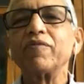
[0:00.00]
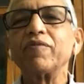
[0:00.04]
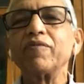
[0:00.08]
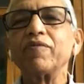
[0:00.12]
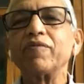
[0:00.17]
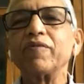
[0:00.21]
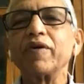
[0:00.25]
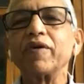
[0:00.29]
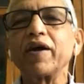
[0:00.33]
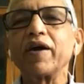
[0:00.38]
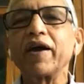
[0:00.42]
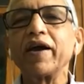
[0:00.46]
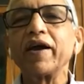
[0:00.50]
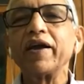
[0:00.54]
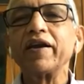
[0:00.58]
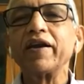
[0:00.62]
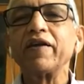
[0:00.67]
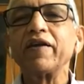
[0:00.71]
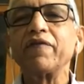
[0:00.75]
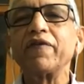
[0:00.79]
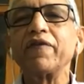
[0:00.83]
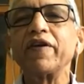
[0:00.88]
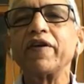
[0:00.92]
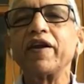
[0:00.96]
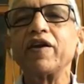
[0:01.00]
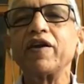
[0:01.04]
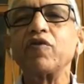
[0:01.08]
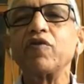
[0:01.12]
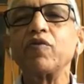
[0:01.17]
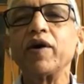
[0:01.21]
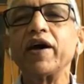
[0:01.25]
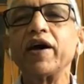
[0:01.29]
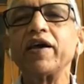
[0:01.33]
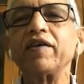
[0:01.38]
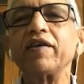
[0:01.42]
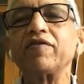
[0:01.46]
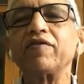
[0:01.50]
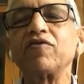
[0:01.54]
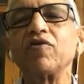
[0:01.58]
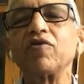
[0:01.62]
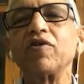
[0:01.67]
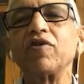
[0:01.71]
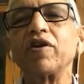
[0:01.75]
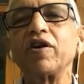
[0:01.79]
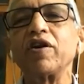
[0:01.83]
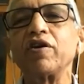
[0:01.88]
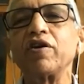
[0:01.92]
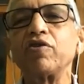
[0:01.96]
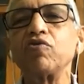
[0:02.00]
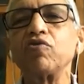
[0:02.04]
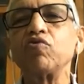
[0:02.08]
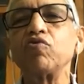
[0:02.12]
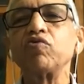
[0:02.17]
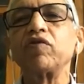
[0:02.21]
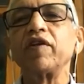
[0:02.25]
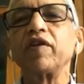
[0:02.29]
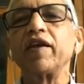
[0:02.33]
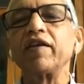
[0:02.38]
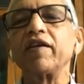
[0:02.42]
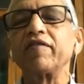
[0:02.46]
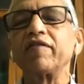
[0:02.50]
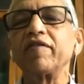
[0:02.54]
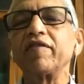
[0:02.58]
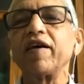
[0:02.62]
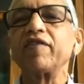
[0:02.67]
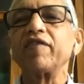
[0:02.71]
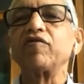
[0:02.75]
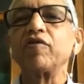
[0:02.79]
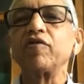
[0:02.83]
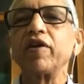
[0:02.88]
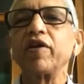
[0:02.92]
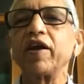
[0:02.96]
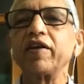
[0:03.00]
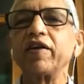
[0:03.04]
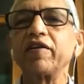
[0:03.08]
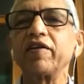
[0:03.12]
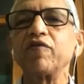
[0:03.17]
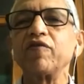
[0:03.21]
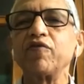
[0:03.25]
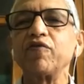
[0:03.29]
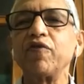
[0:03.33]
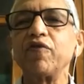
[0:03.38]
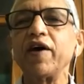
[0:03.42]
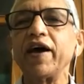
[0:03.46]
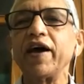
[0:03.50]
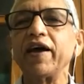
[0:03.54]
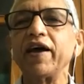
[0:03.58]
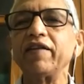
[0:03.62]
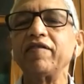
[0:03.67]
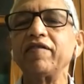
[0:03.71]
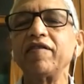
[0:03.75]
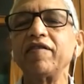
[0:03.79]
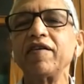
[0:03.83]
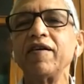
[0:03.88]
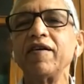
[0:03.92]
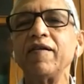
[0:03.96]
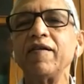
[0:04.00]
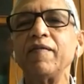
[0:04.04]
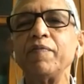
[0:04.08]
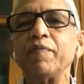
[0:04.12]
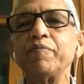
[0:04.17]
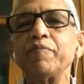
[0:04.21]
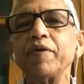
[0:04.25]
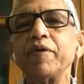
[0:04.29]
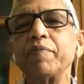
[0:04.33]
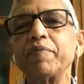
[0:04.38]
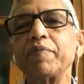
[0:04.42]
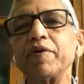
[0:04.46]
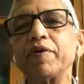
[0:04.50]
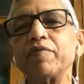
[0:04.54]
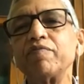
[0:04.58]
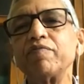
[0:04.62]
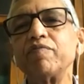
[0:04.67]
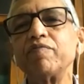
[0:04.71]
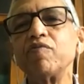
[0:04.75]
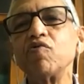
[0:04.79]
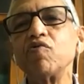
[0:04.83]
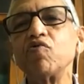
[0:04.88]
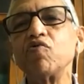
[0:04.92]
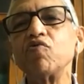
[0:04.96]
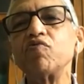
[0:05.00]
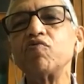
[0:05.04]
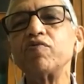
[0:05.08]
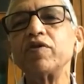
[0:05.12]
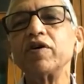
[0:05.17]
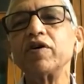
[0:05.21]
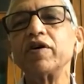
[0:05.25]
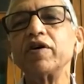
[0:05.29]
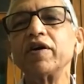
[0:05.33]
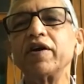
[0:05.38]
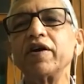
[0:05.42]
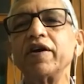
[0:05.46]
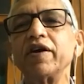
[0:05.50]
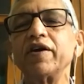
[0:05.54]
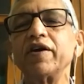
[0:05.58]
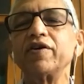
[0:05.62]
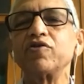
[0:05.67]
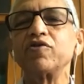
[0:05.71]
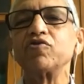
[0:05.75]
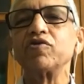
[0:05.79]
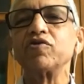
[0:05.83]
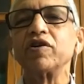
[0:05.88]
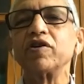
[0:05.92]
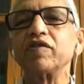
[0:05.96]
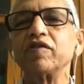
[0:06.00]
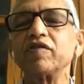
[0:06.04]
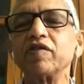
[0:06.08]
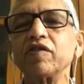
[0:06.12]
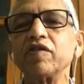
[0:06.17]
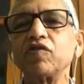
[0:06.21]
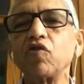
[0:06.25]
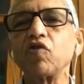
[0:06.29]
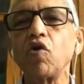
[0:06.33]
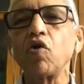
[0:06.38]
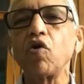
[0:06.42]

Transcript: a kind of an advice on reducing saturated fats. People moved into this. So